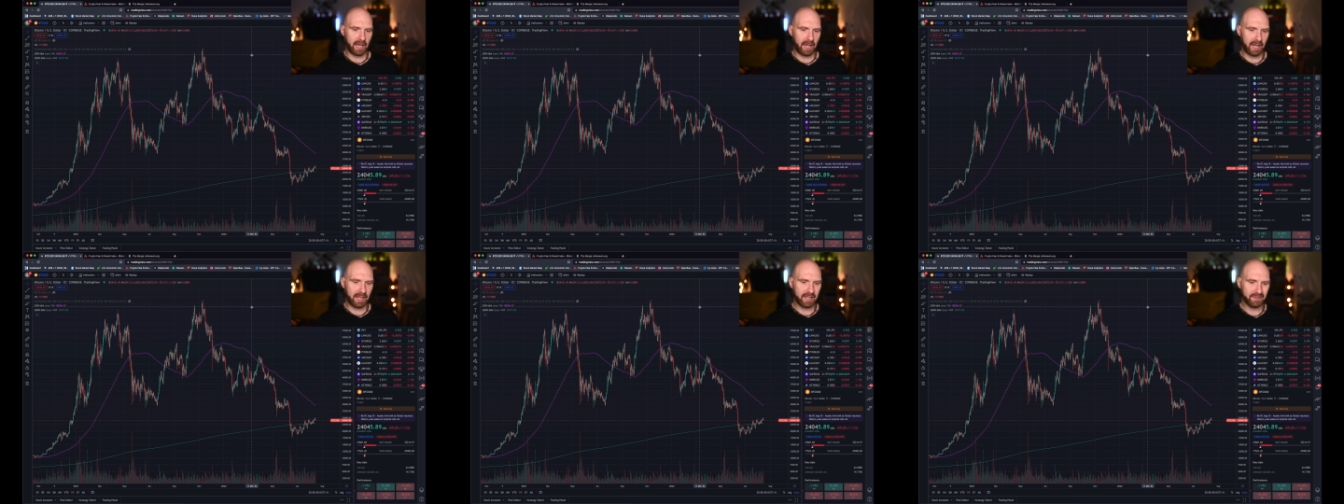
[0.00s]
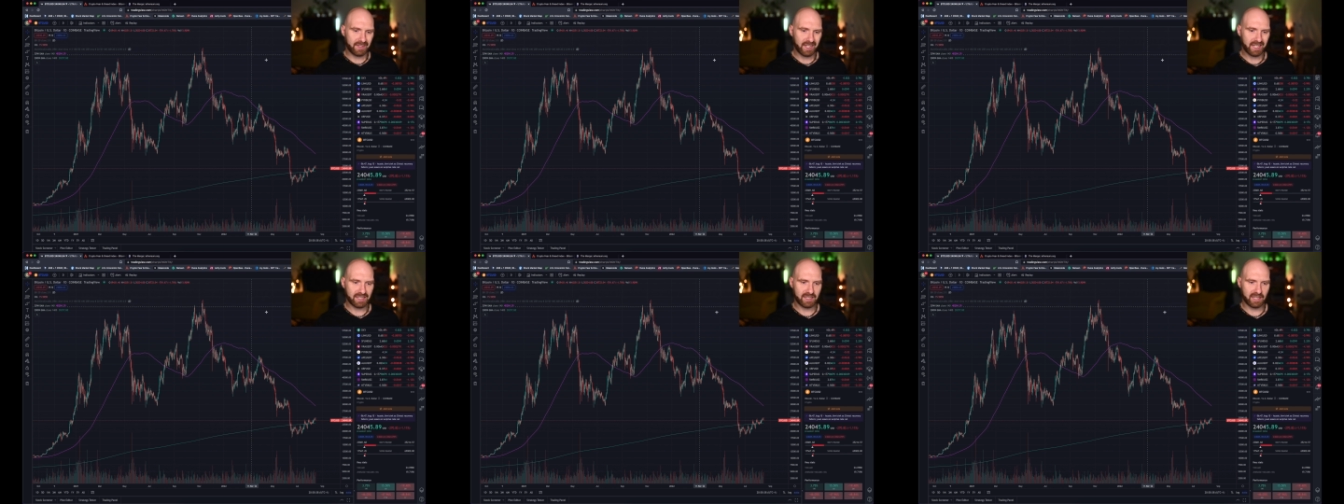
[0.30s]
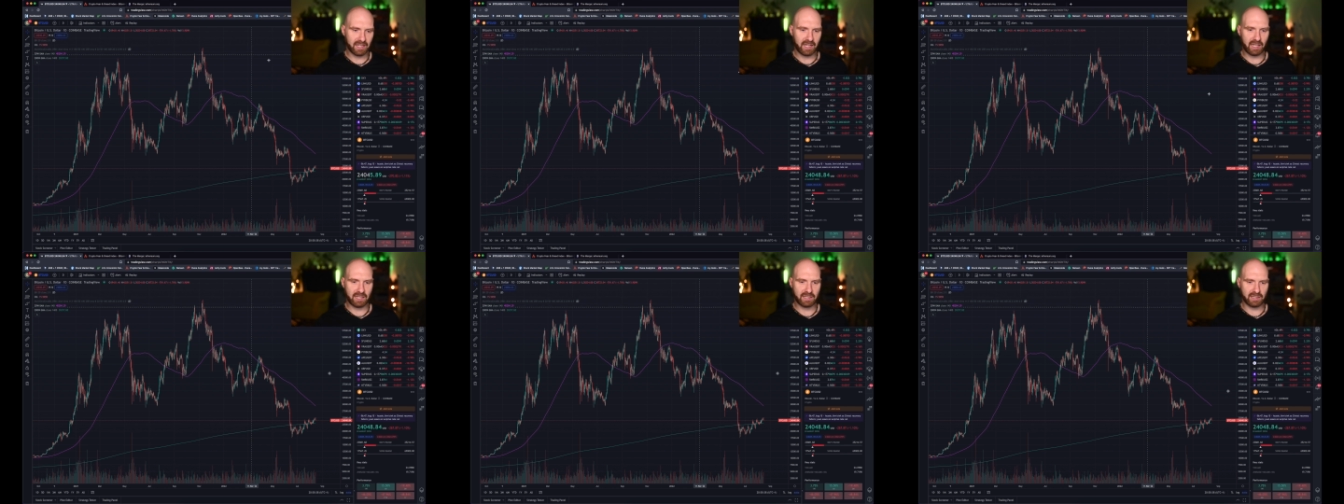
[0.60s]
And if that's the
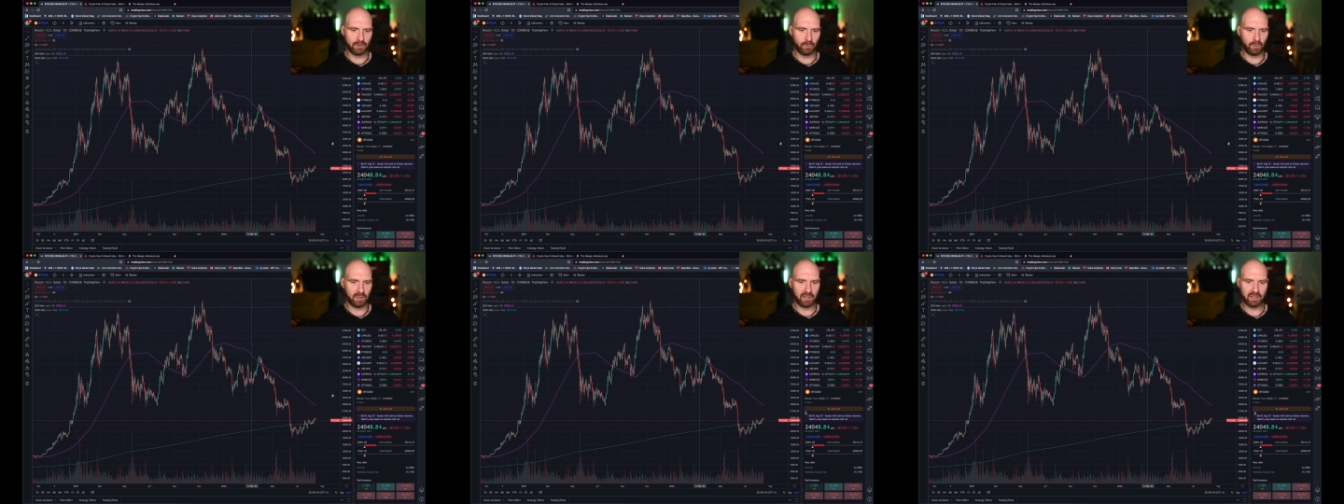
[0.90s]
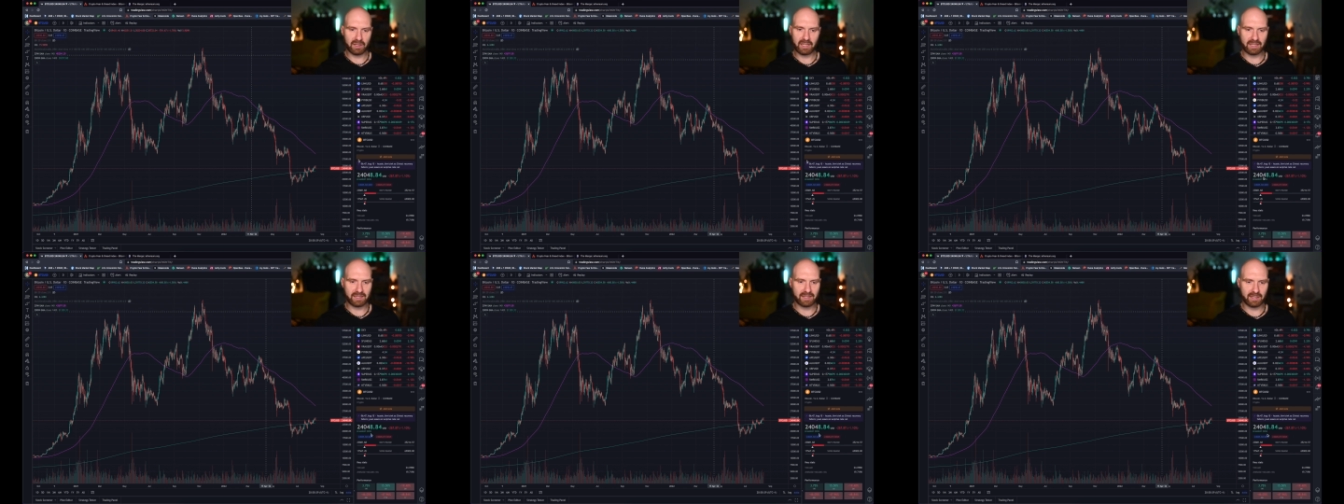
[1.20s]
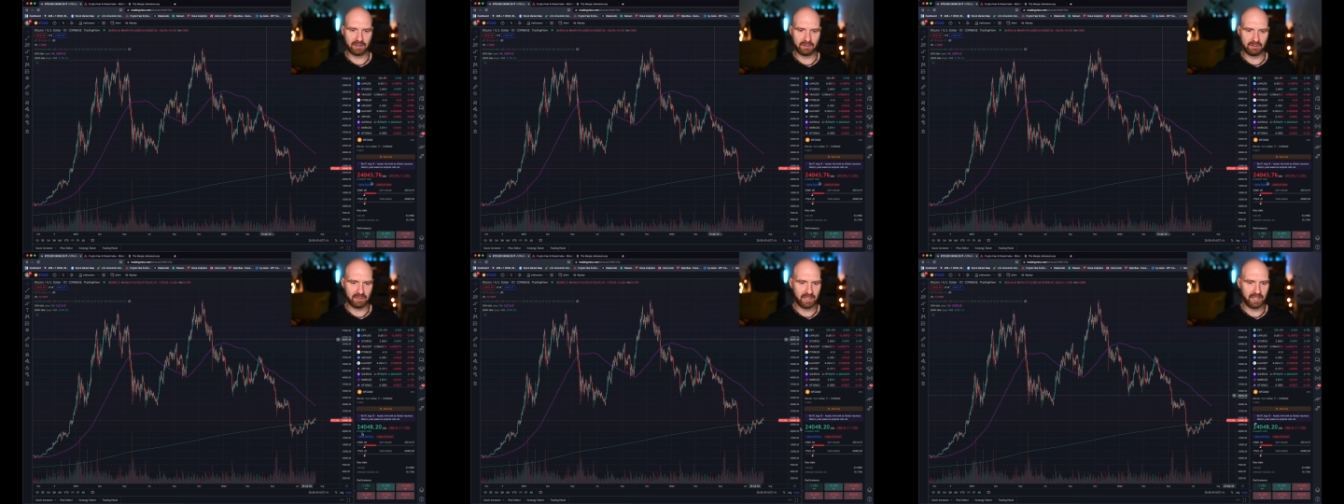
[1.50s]
case, then well, that's
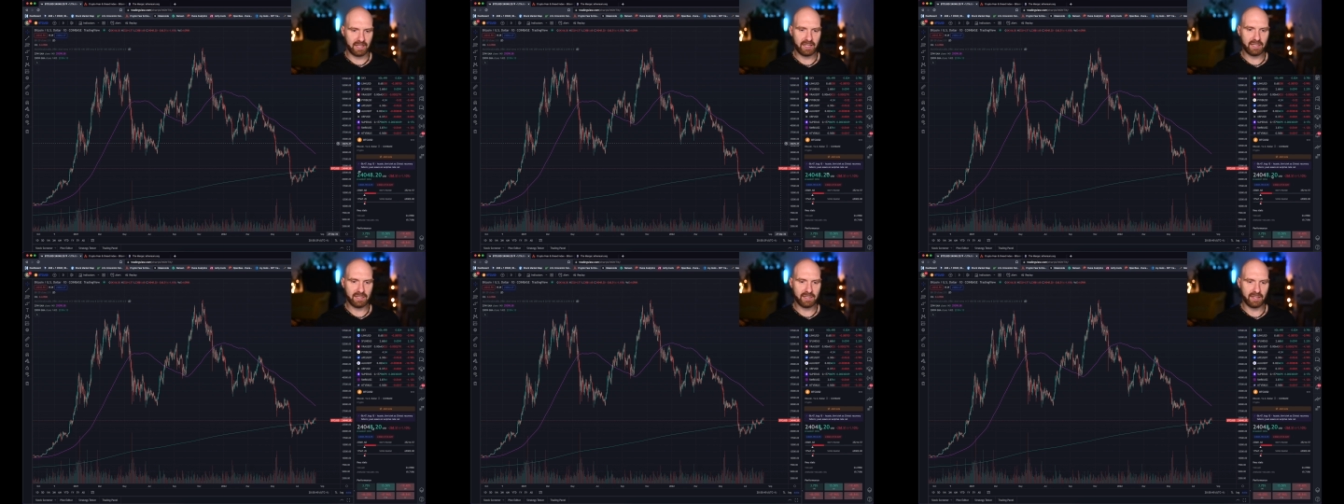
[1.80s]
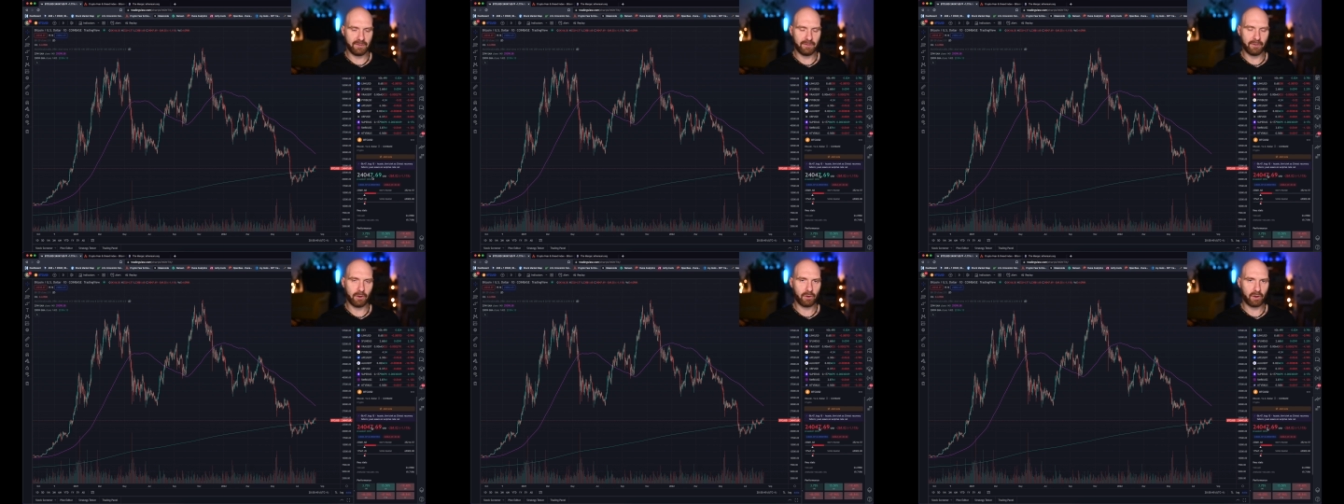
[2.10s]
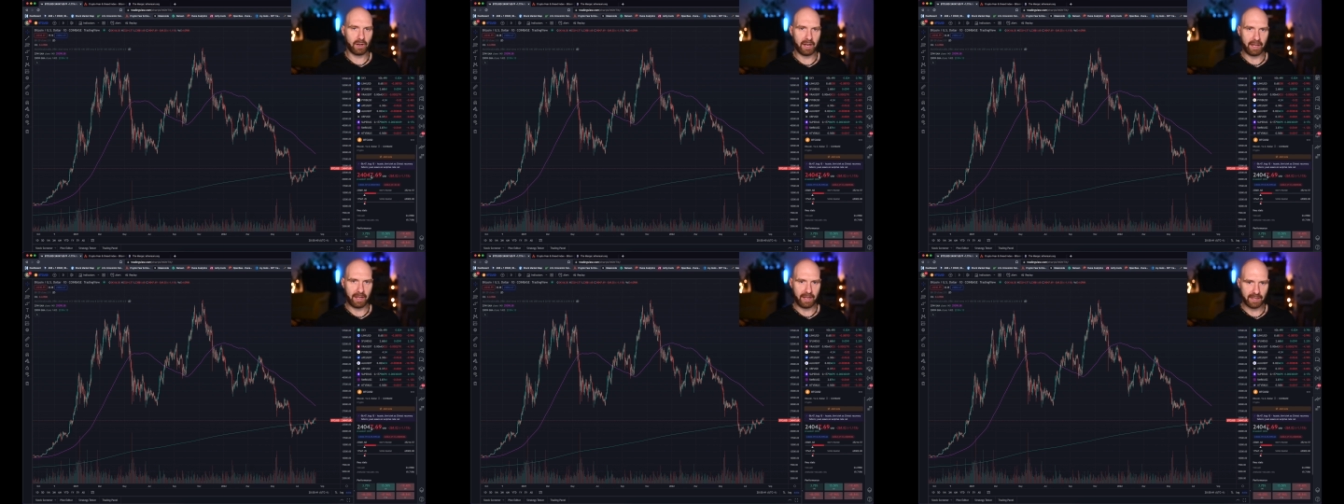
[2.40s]
an easy
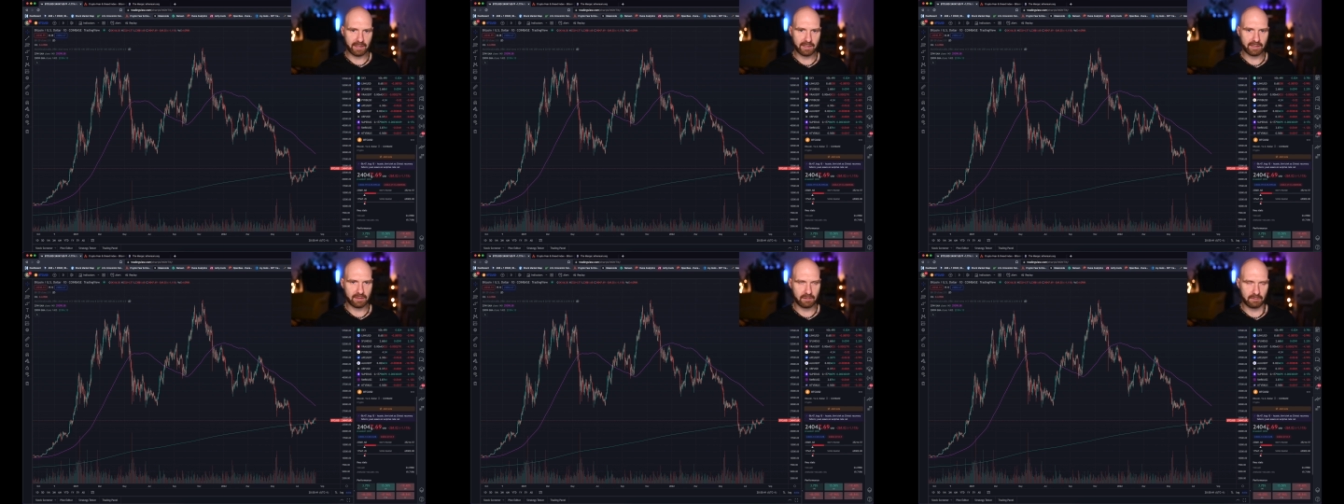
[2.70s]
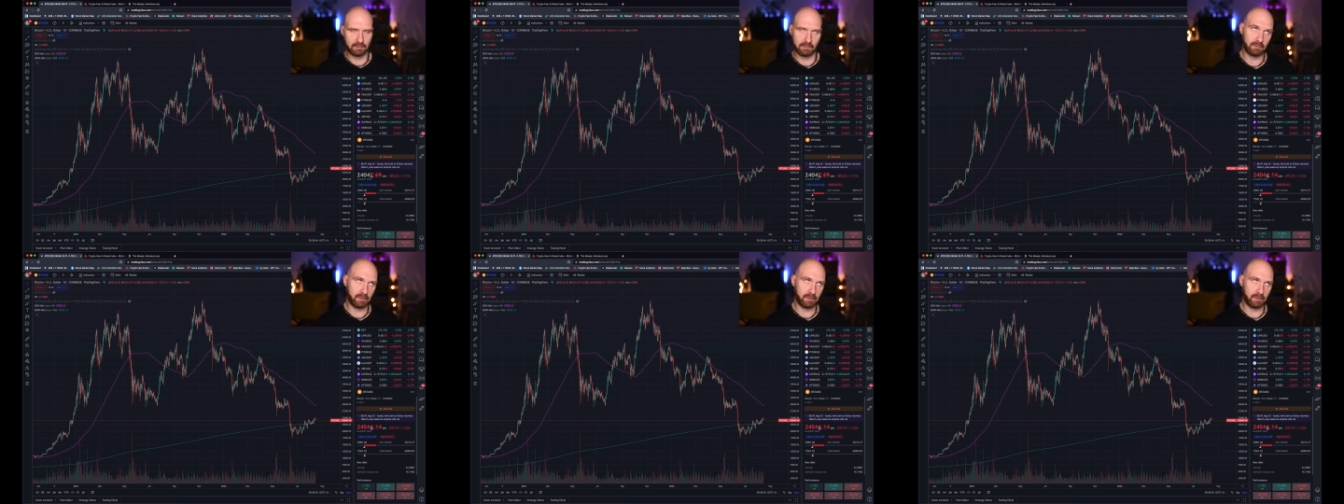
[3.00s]
4x,